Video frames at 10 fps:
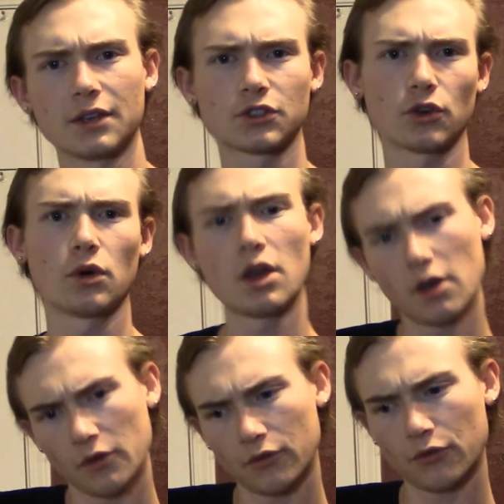So
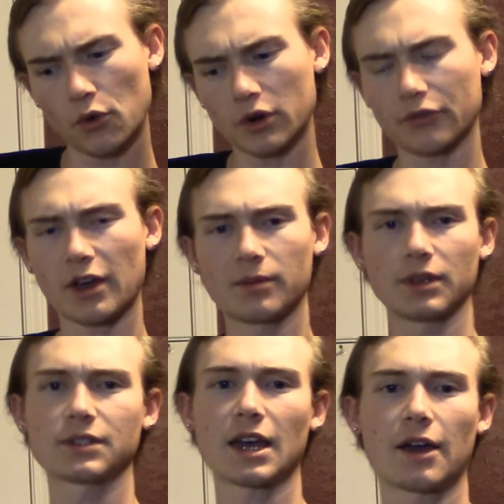4 to 5
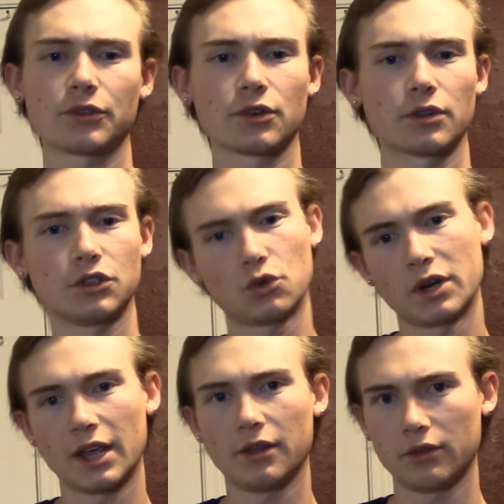months after the
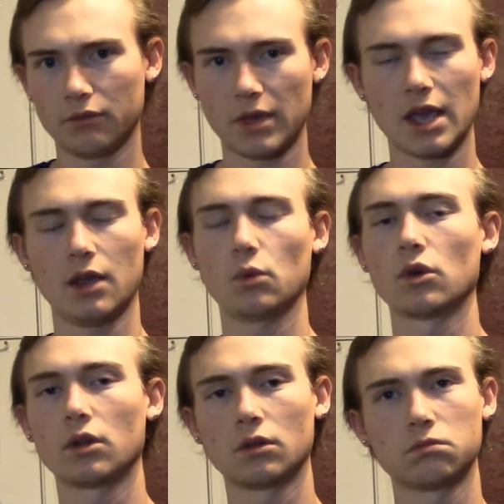28th of May,
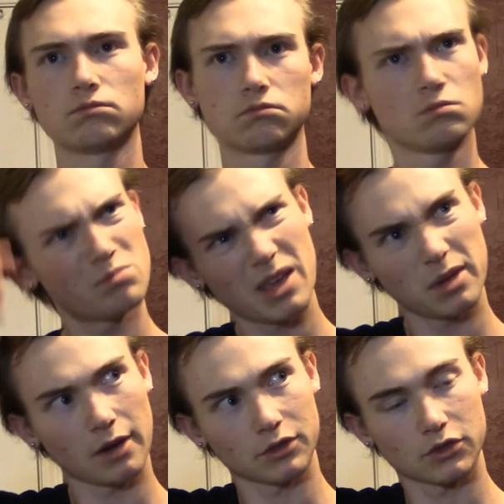we'll
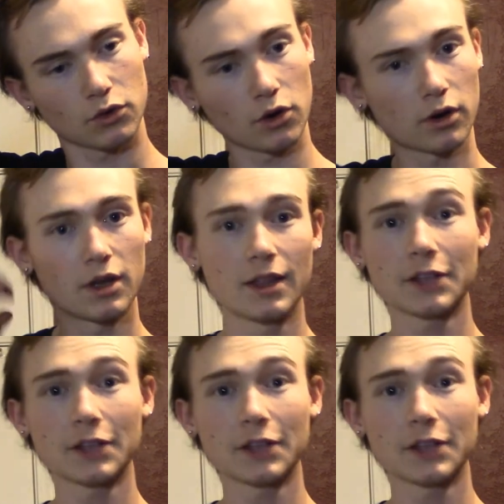maybe have a store.